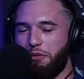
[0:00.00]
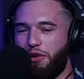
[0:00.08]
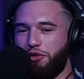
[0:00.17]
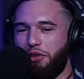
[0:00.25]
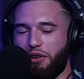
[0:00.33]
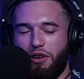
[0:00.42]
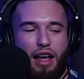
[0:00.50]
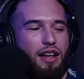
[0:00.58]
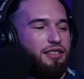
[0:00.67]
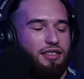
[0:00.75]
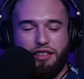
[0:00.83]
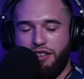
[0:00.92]
John from Coach
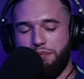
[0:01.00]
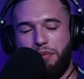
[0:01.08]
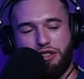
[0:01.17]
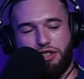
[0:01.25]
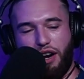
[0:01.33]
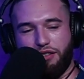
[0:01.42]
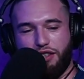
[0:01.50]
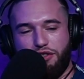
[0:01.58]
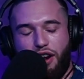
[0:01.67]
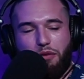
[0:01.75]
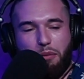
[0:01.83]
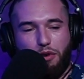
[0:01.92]
Nicolas, big shout out
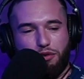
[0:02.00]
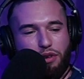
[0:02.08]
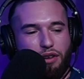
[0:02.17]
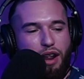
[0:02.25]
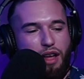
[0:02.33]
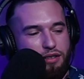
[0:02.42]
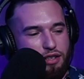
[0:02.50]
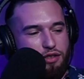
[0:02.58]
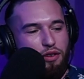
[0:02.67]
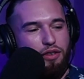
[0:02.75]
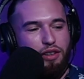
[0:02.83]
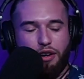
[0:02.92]
to John from Coach Nicolas.
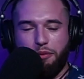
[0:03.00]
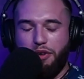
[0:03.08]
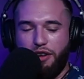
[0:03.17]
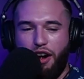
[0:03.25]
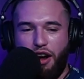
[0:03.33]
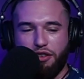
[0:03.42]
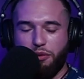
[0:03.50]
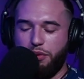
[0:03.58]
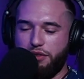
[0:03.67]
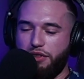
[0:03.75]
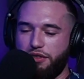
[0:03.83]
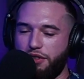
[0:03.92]
He's over there on the
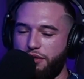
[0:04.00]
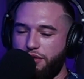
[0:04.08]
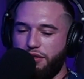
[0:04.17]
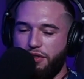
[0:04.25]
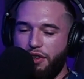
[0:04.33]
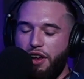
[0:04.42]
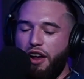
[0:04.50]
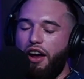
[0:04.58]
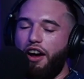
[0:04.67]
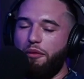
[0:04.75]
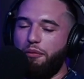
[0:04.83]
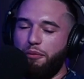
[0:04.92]
ones and twos.
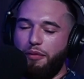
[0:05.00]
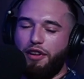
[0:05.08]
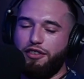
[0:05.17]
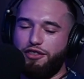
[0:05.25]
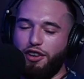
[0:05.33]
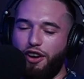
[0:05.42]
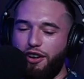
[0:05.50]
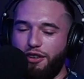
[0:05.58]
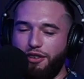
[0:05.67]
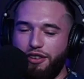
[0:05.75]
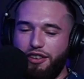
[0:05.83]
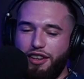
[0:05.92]

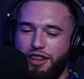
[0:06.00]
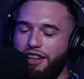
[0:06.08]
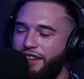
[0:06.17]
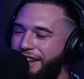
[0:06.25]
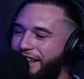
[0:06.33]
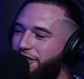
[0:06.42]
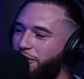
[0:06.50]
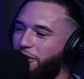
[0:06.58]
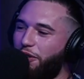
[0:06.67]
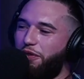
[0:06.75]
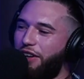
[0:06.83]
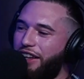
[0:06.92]
So he's a
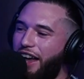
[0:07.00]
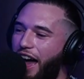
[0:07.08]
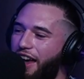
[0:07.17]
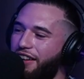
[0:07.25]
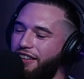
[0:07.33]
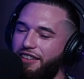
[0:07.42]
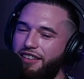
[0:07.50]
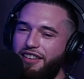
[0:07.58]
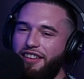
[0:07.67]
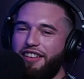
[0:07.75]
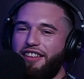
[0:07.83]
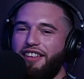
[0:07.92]
real funny guy.
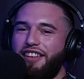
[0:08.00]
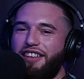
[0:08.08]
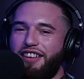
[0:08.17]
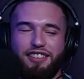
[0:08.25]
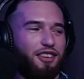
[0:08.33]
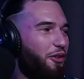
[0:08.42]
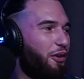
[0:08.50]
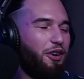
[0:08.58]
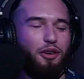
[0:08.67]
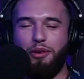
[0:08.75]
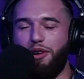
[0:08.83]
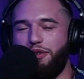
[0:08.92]
He's a
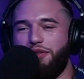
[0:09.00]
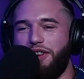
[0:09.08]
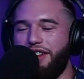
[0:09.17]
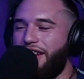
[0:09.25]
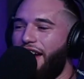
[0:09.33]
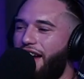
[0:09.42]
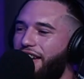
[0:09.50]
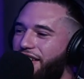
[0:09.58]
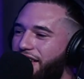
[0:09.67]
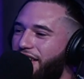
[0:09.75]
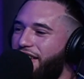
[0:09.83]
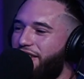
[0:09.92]
real, real funny
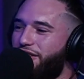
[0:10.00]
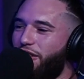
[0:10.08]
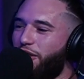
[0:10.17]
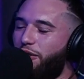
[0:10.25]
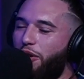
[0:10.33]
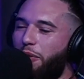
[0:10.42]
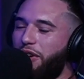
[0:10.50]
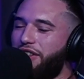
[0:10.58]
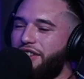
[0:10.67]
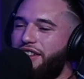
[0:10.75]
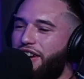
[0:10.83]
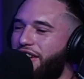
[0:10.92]
guy. So cool.
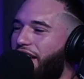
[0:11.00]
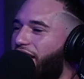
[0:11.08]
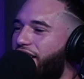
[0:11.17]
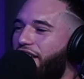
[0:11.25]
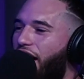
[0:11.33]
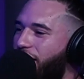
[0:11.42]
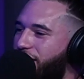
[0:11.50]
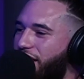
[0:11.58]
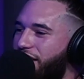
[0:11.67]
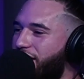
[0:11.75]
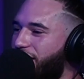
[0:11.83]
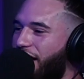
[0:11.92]
We're just there yelling
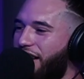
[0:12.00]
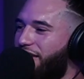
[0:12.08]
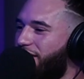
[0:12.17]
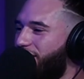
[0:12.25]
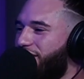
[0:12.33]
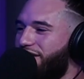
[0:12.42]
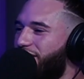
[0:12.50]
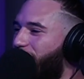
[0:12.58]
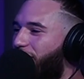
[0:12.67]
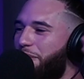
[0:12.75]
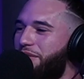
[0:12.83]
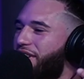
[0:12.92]
nonsense, like
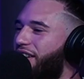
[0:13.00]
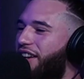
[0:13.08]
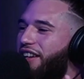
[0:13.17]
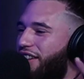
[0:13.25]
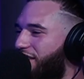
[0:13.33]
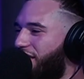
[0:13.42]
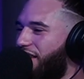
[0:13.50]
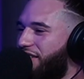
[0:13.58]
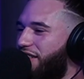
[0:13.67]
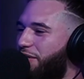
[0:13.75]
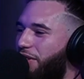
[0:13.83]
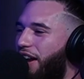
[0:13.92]
you know, obscenities,
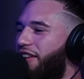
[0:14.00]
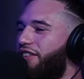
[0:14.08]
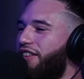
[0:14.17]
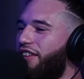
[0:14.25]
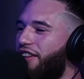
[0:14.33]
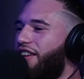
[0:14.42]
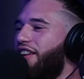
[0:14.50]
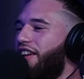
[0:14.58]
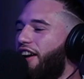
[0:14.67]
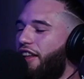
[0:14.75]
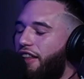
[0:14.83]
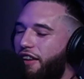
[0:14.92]
nonsense, whatever.
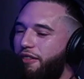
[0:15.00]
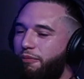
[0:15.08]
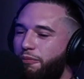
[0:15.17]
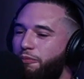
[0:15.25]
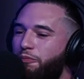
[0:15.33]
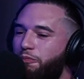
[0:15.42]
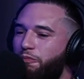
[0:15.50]
And then